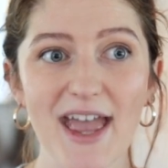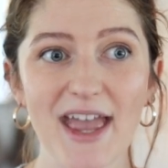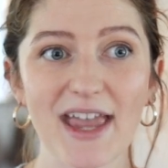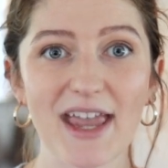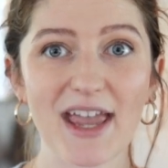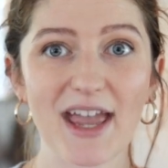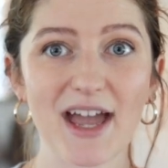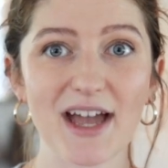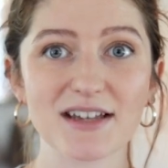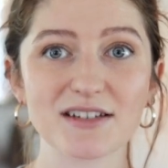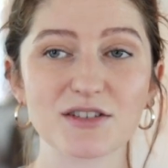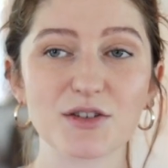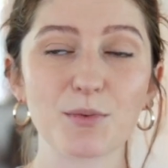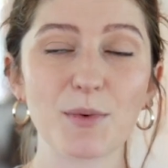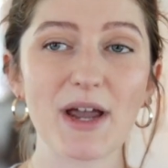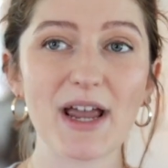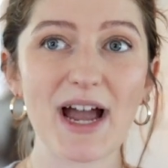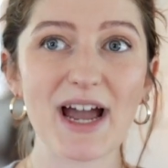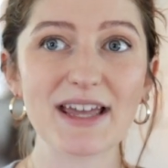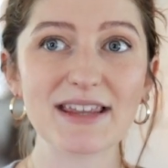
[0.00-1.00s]
And the
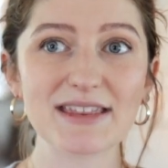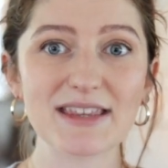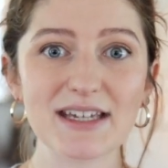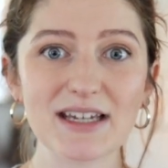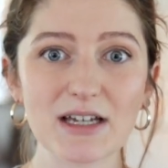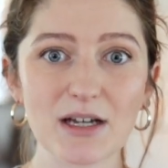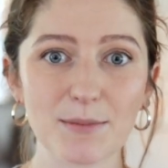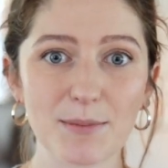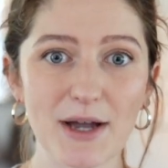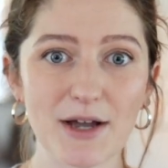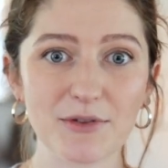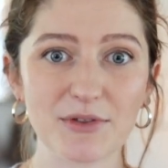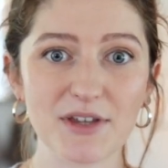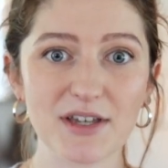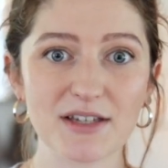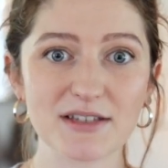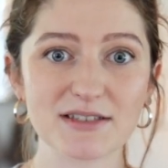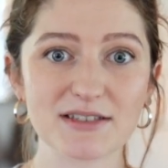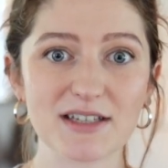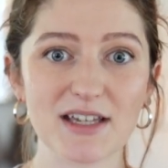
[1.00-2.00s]
way I think about
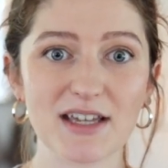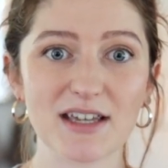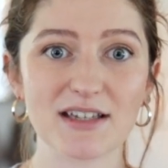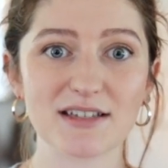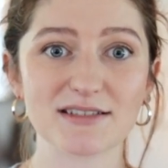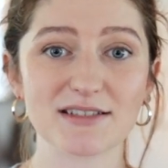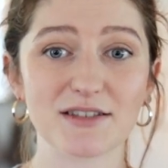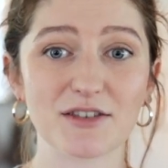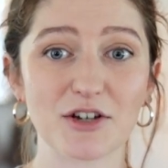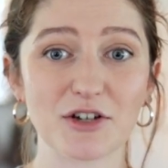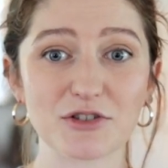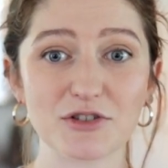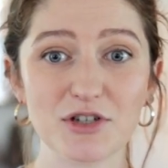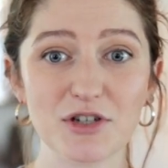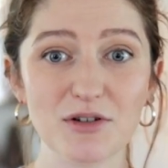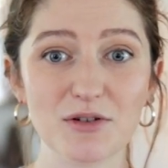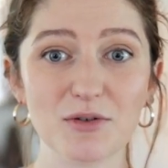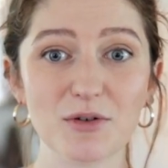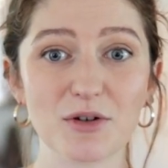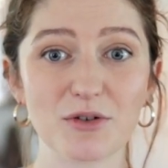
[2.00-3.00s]
this is that there are
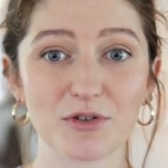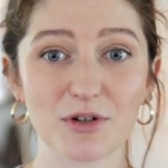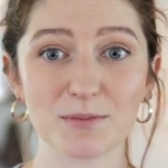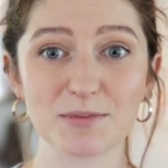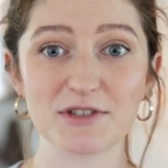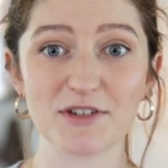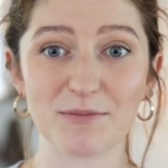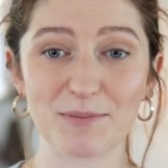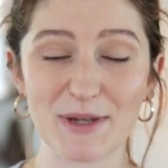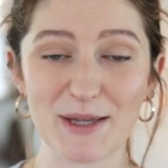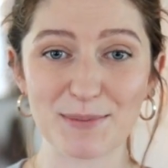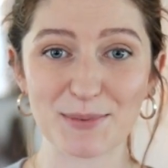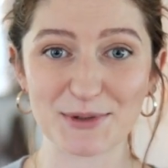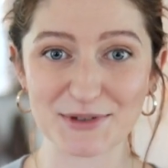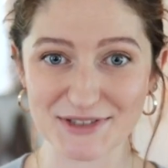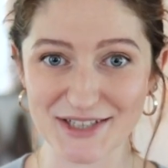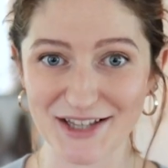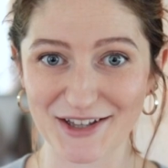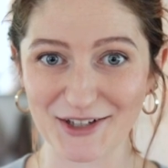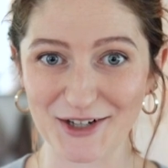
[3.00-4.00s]
two groups of people
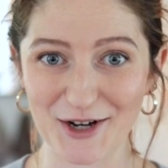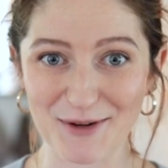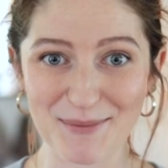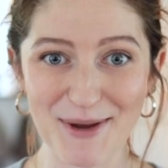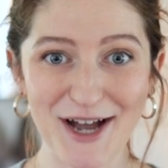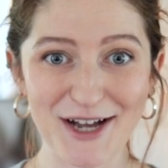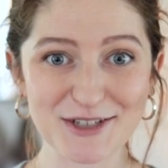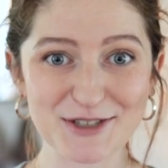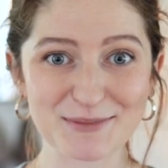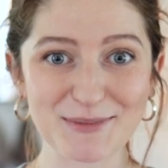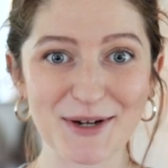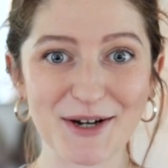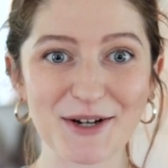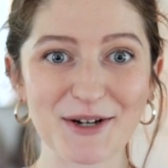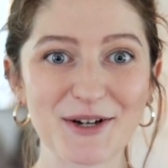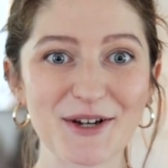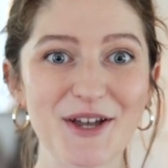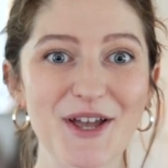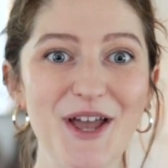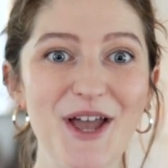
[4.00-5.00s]
selling on
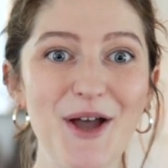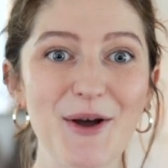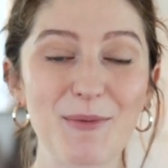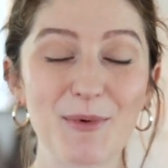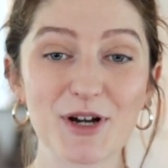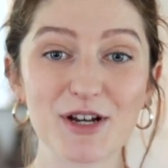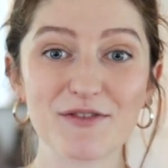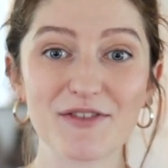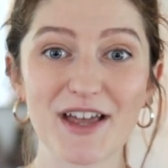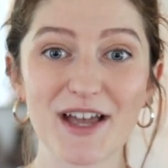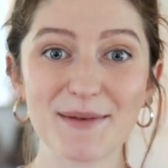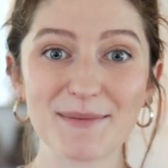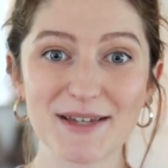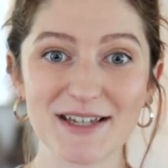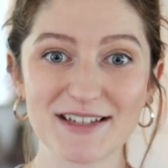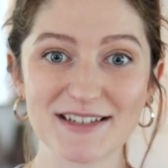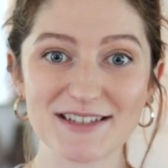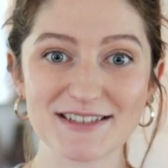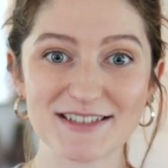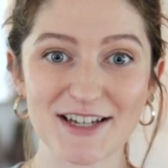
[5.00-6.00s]
Poshmark. One of them
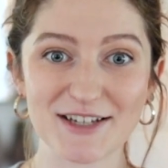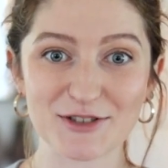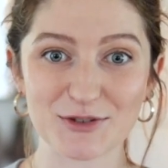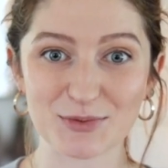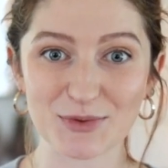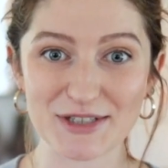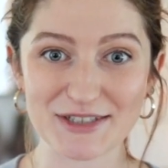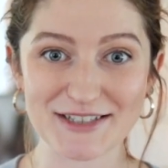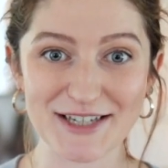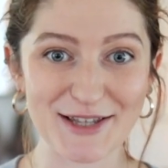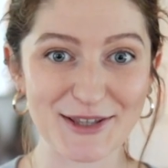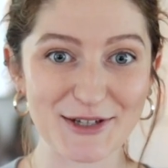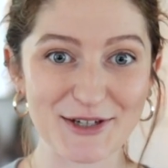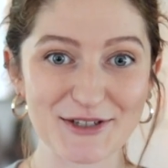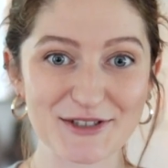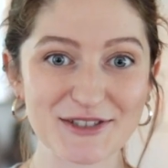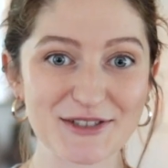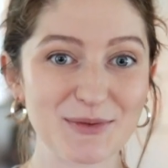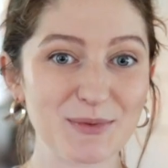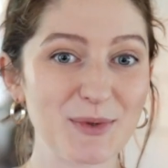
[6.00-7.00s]
is us
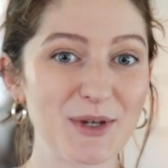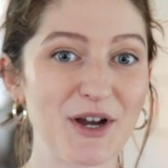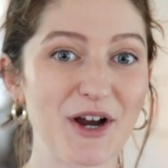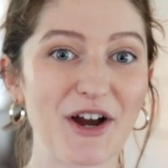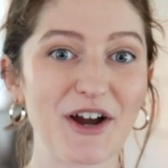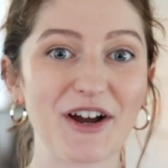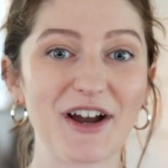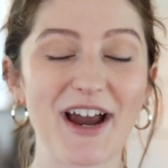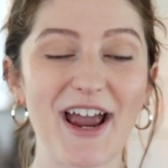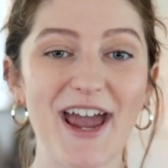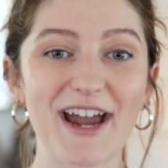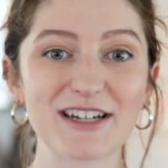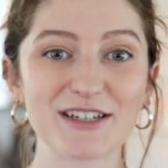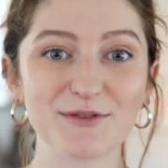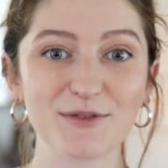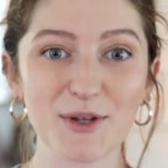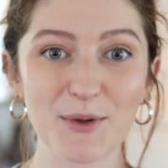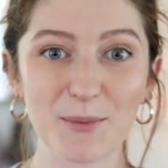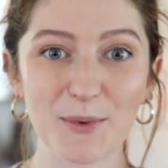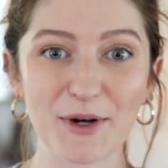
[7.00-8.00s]
resellers. We are
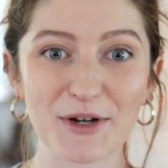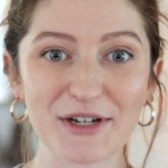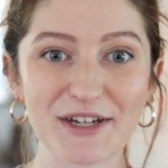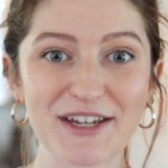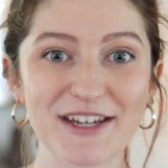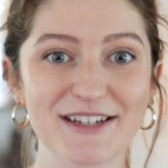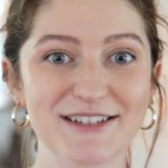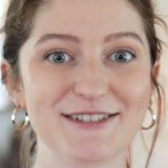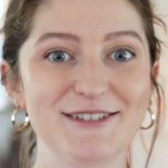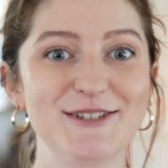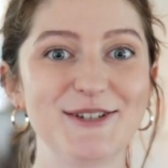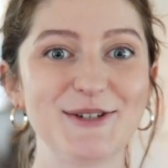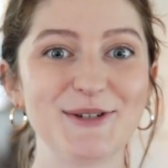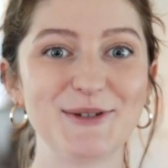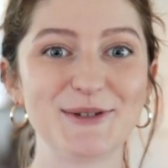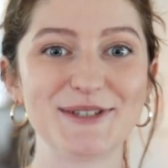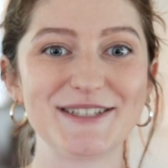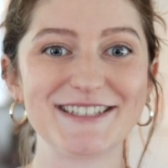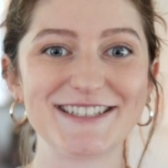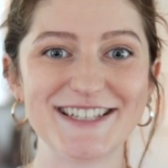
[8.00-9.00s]
actively working
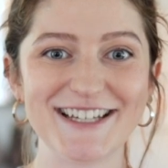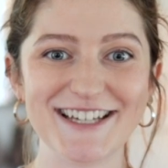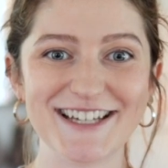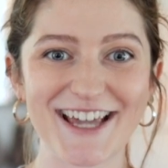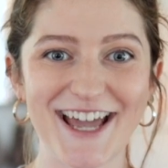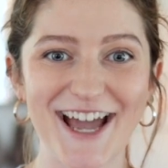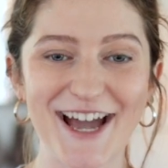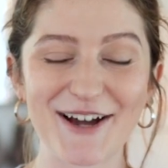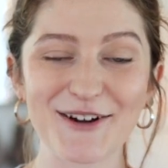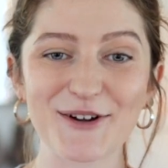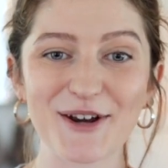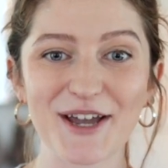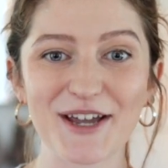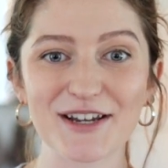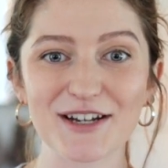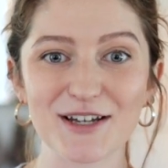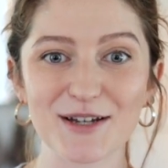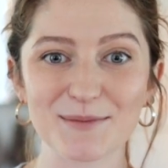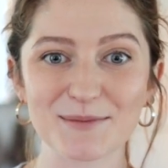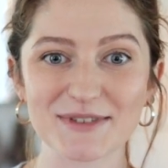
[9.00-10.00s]
to seek out
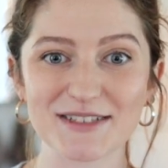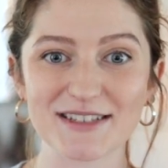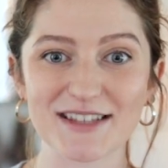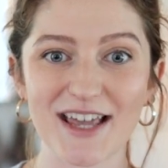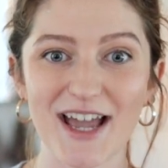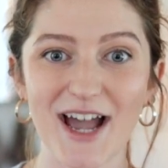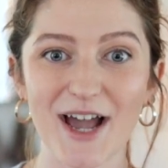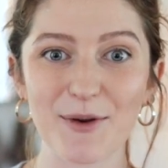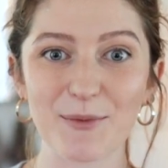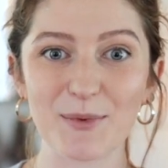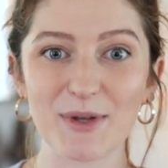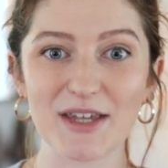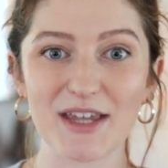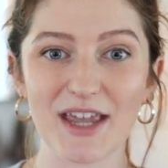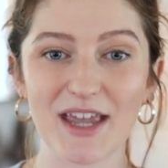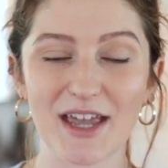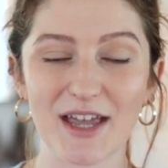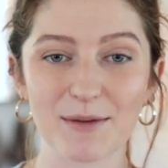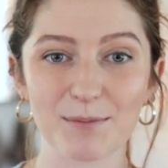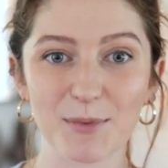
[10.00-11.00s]
items that we
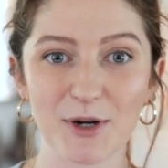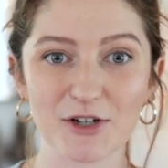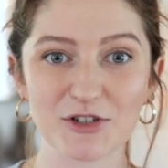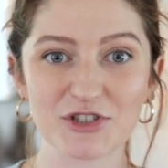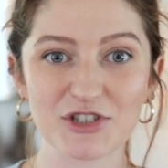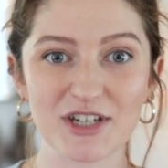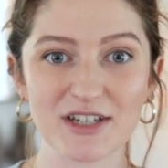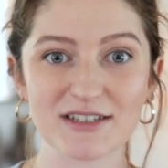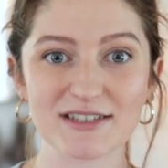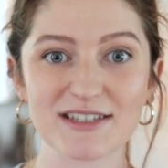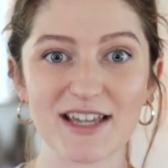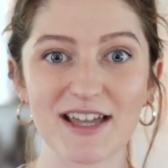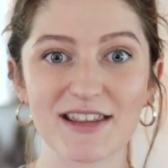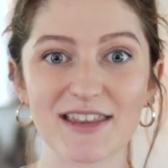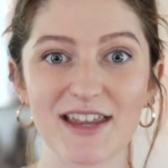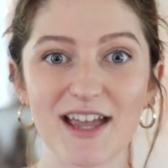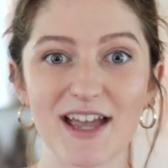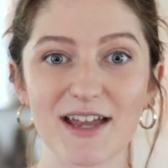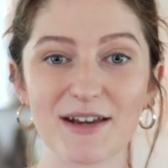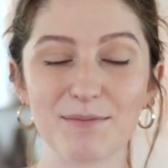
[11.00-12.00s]
can purchase
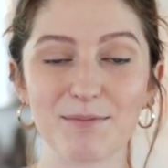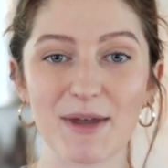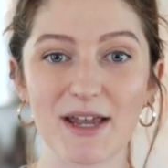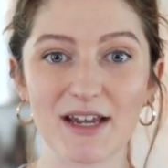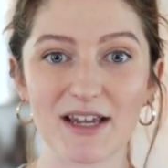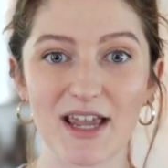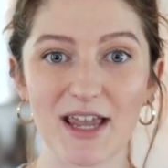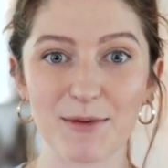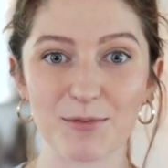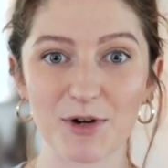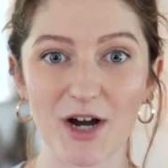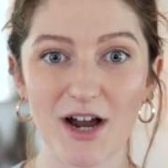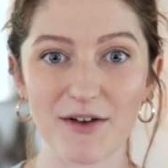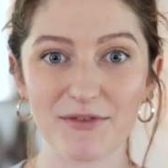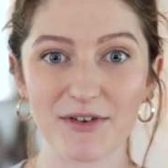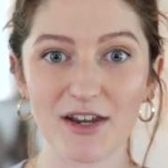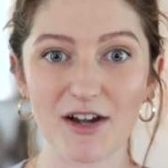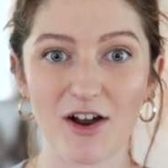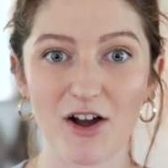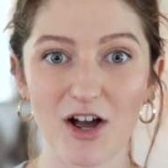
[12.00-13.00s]
and then make a
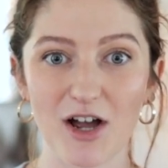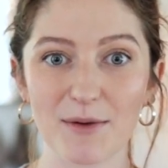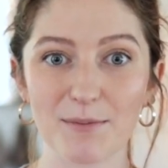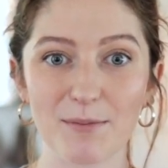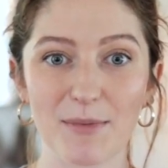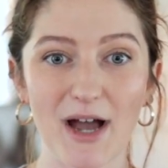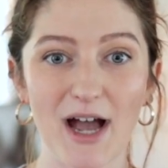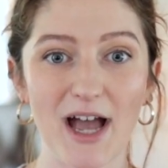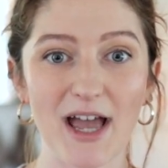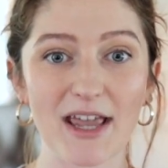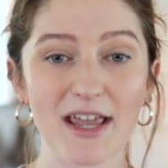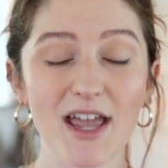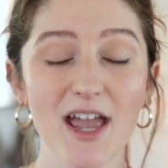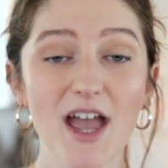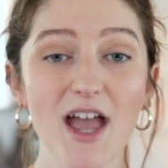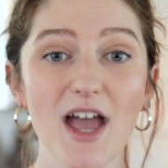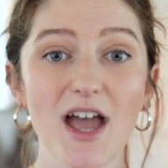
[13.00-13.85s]
profit on by